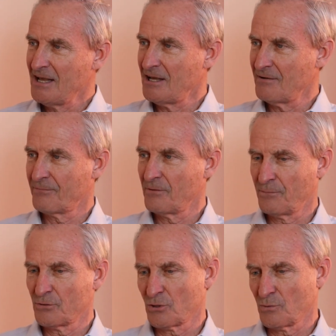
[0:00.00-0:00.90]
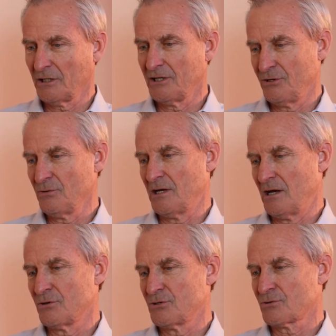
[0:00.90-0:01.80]
If what you're really doing
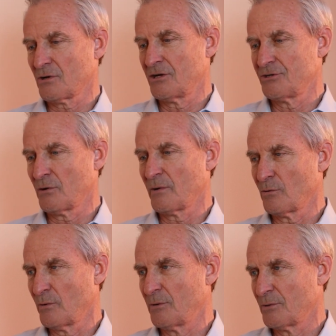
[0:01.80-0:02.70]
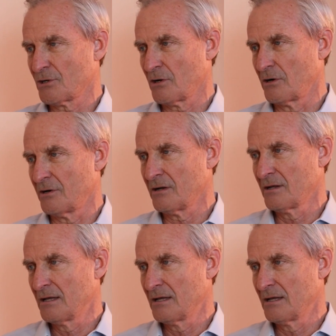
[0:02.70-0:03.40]
here is you're trying to generate a rate of return,